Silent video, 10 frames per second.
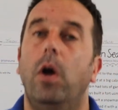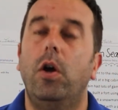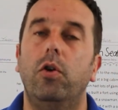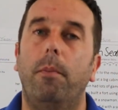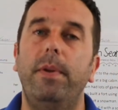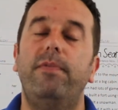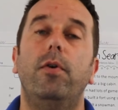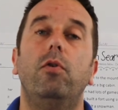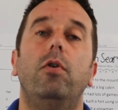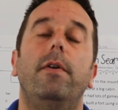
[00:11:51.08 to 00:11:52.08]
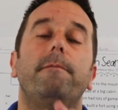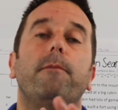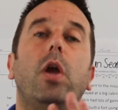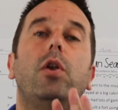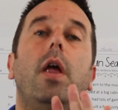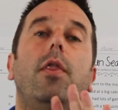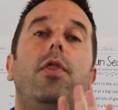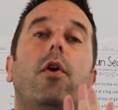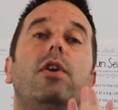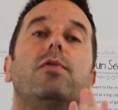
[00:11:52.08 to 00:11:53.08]
Don't be fooled.
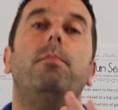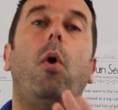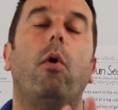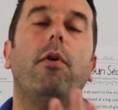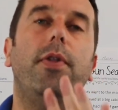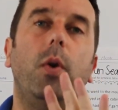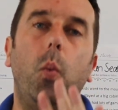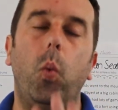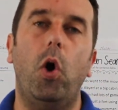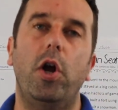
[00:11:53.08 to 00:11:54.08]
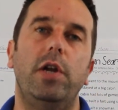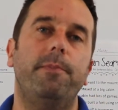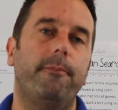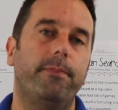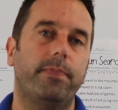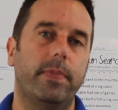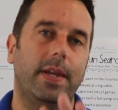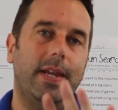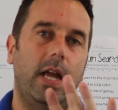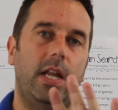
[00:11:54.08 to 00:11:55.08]
There is more than one
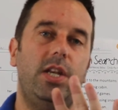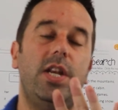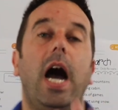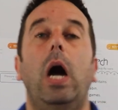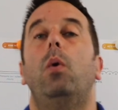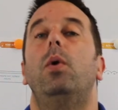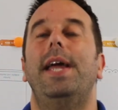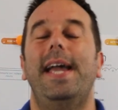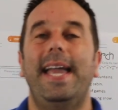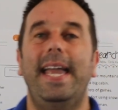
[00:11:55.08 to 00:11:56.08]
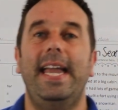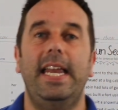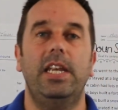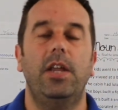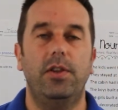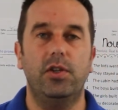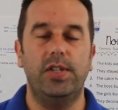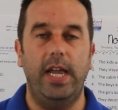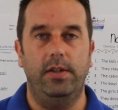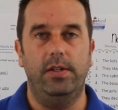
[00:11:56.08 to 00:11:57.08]
noun in the
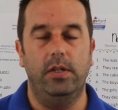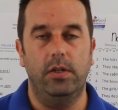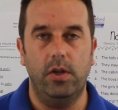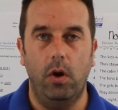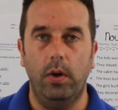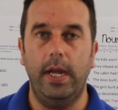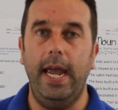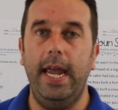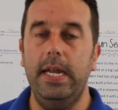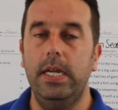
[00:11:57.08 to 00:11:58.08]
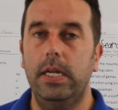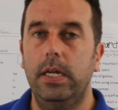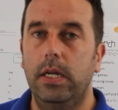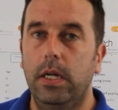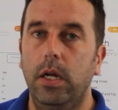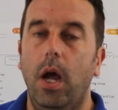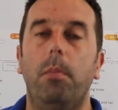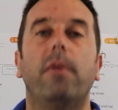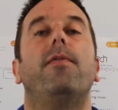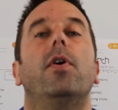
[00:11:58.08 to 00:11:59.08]
sentence, okay?
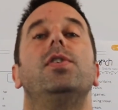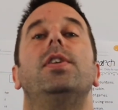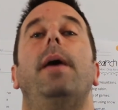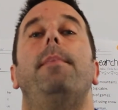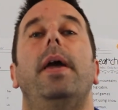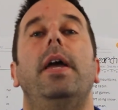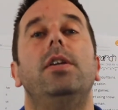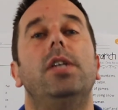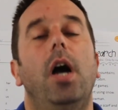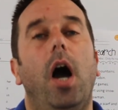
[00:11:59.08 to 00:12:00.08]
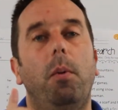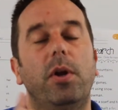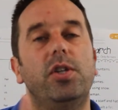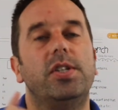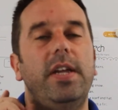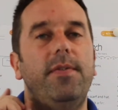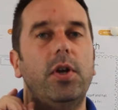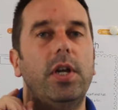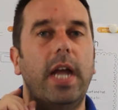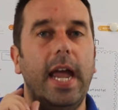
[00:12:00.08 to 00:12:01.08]
But first step is, I want to see
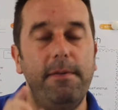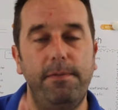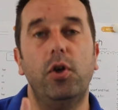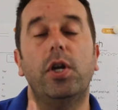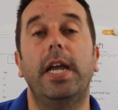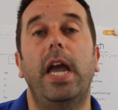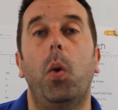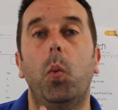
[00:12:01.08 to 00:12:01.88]
if you can get